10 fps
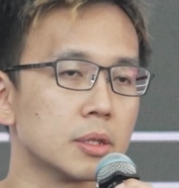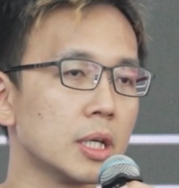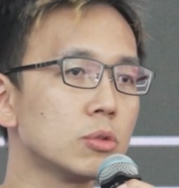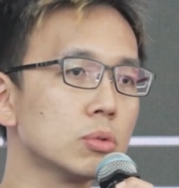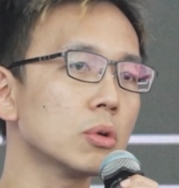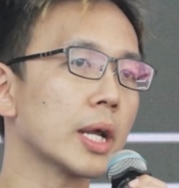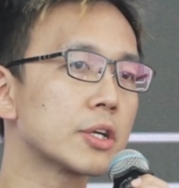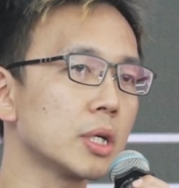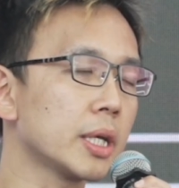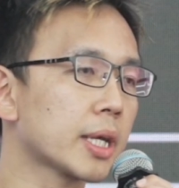They do not
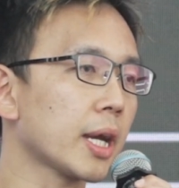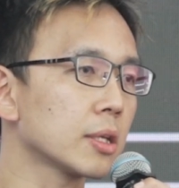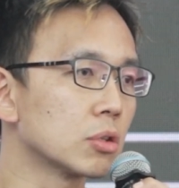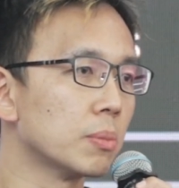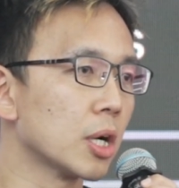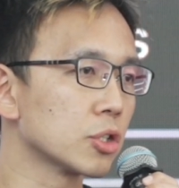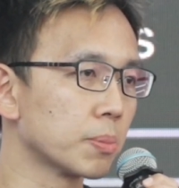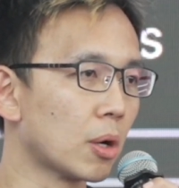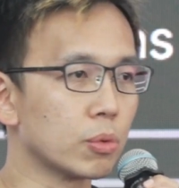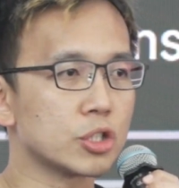actually care too much
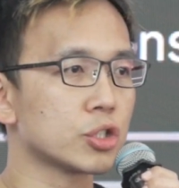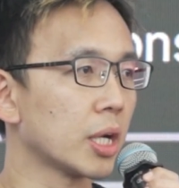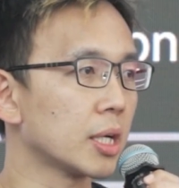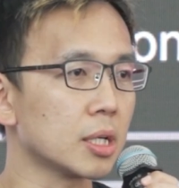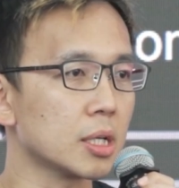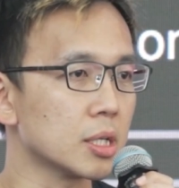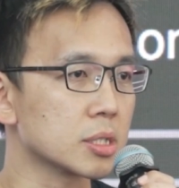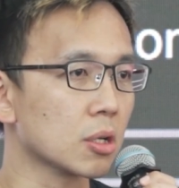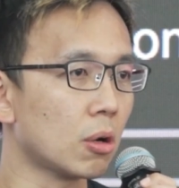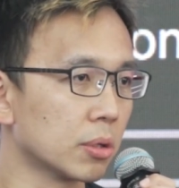about which chain it
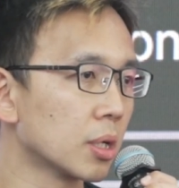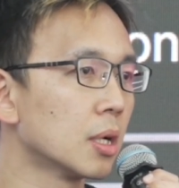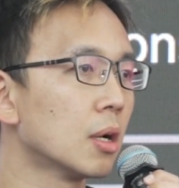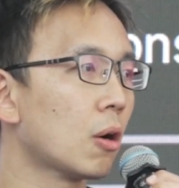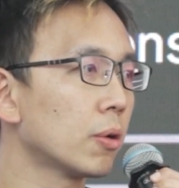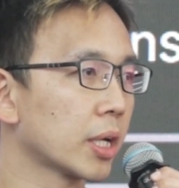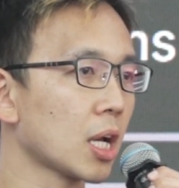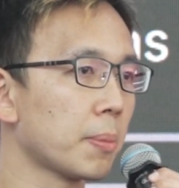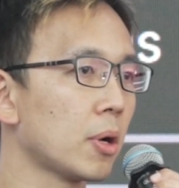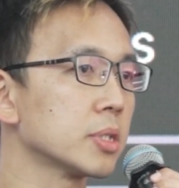is on. All they
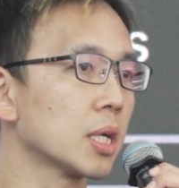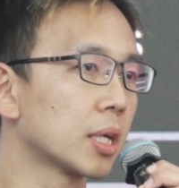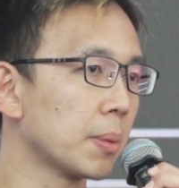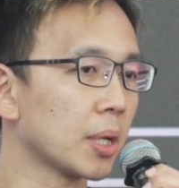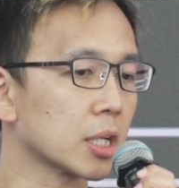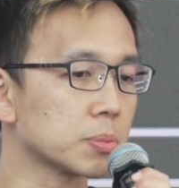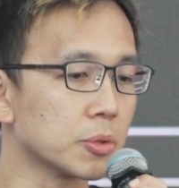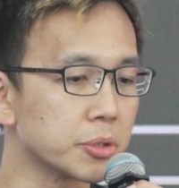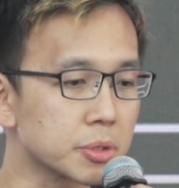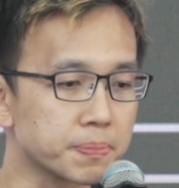care about is their gaming
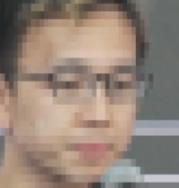experience.